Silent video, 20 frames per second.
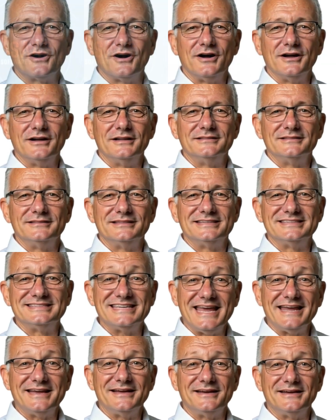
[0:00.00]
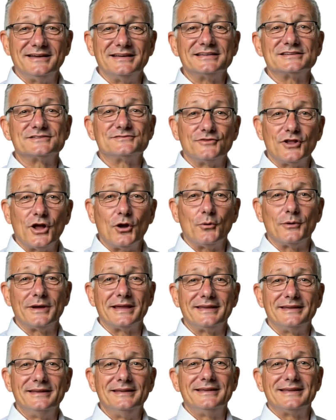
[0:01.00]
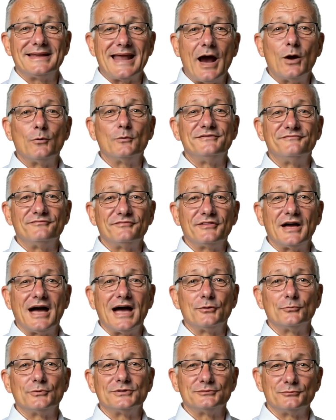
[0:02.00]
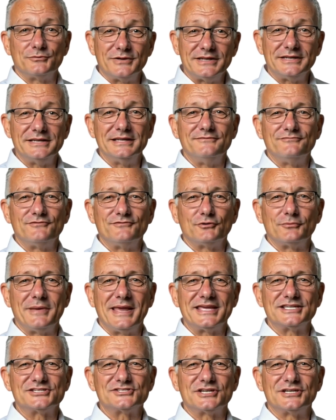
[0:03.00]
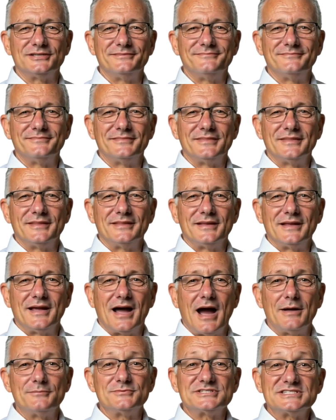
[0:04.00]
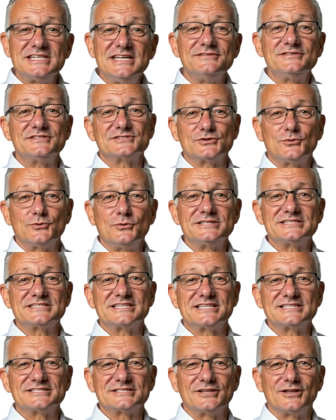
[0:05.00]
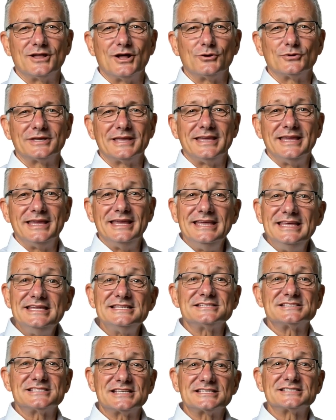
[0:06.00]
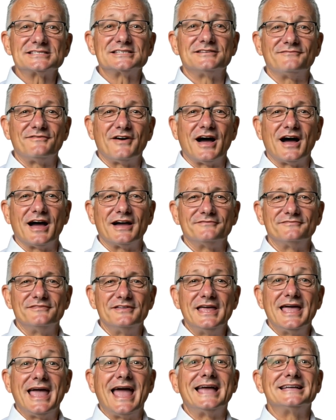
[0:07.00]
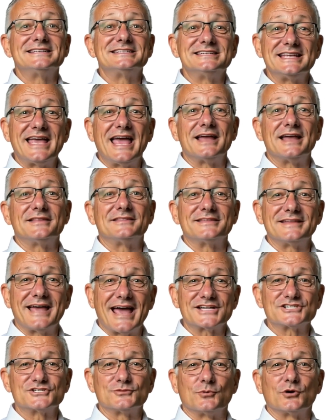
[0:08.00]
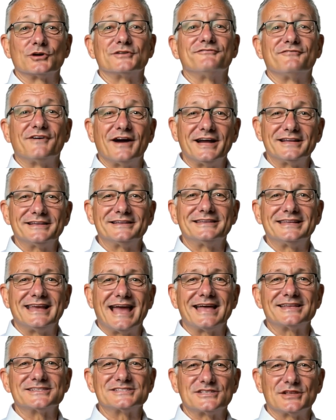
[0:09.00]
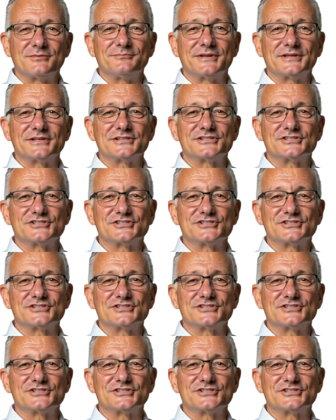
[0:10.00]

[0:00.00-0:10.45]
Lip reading: on, the data is flowing. Now we fly with real information. I'm Steven Sawinski's clone. He is 65, and today the dashboard finally had something to